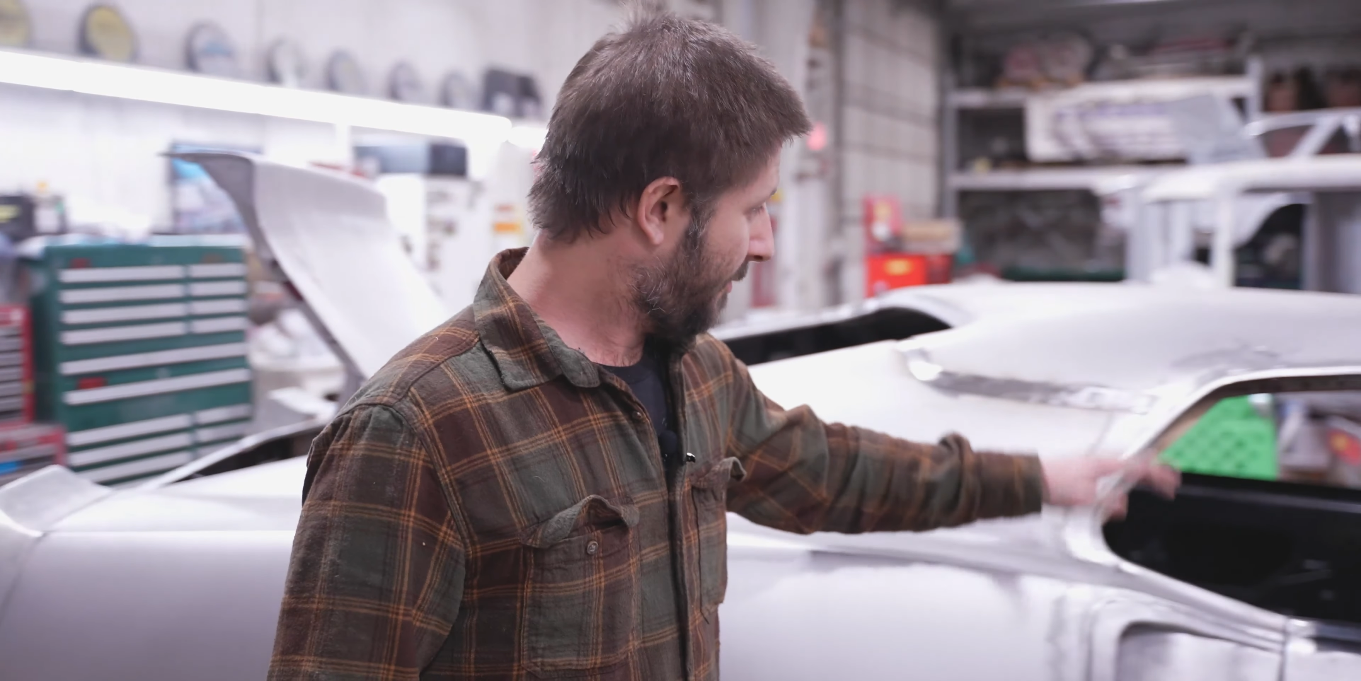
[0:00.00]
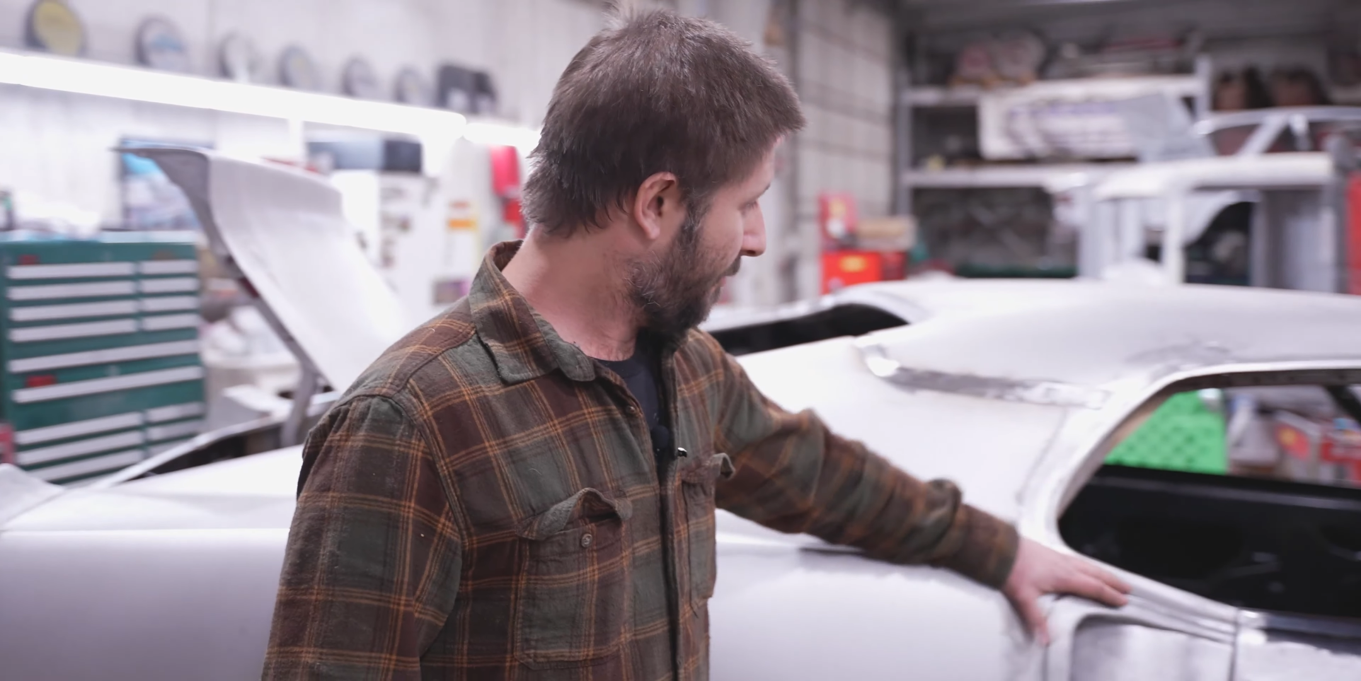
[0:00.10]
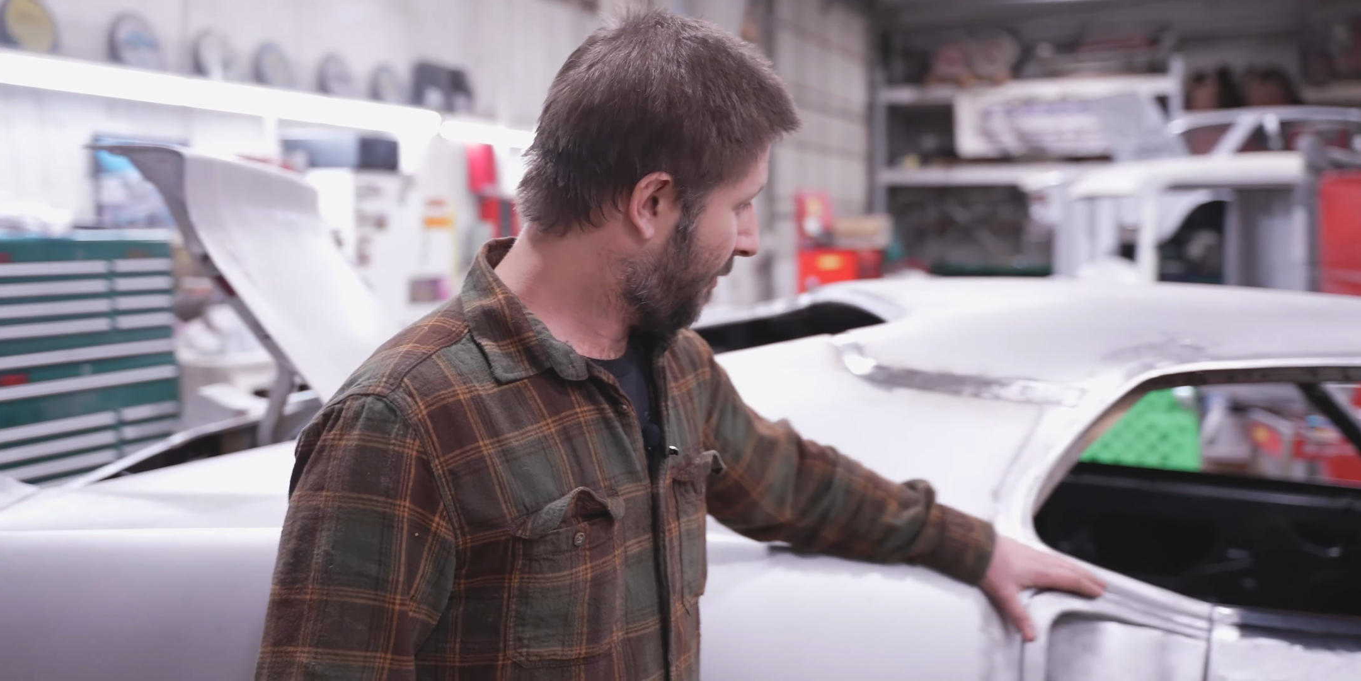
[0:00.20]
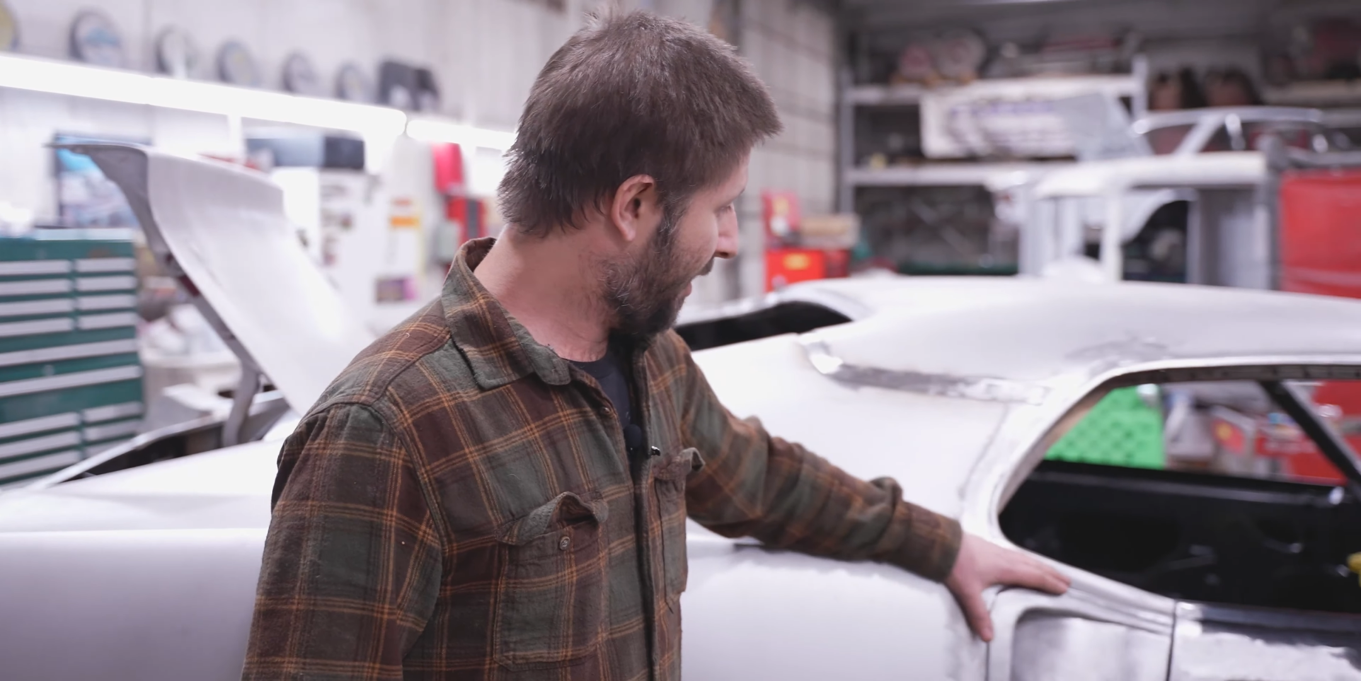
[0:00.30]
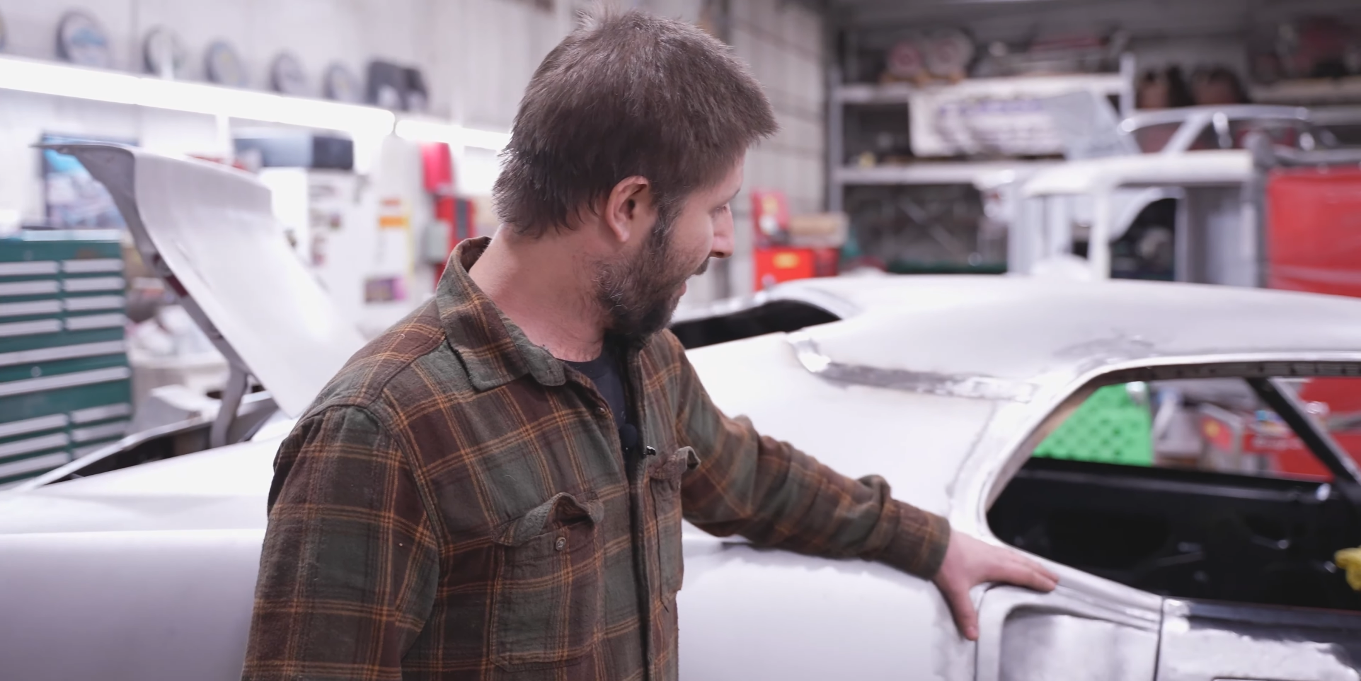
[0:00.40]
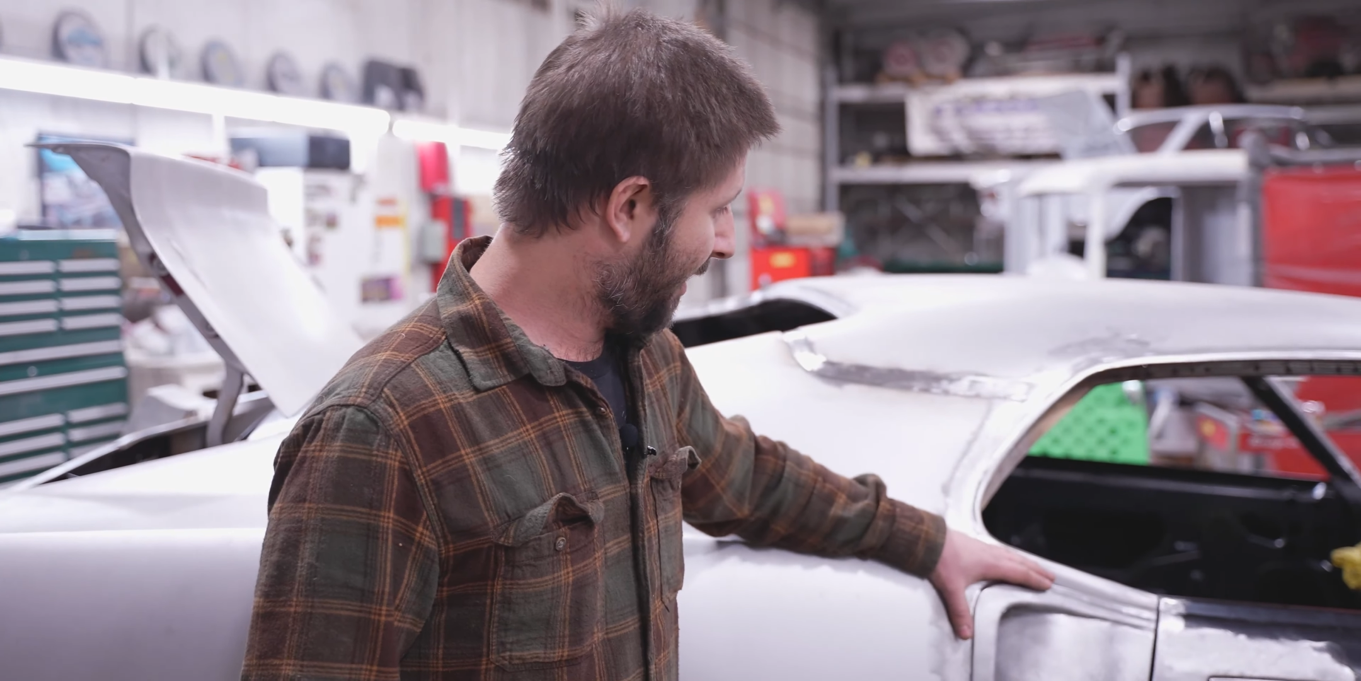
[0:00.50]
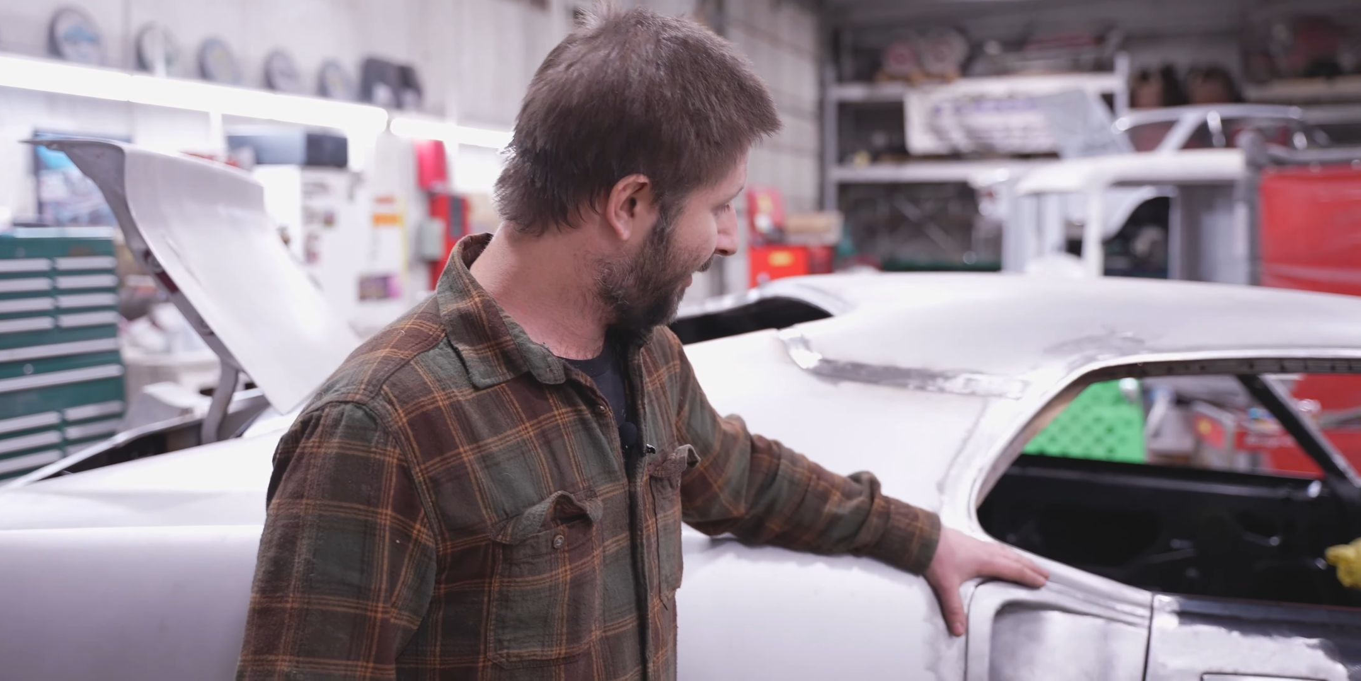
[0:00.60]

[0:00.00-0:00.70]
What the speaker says: We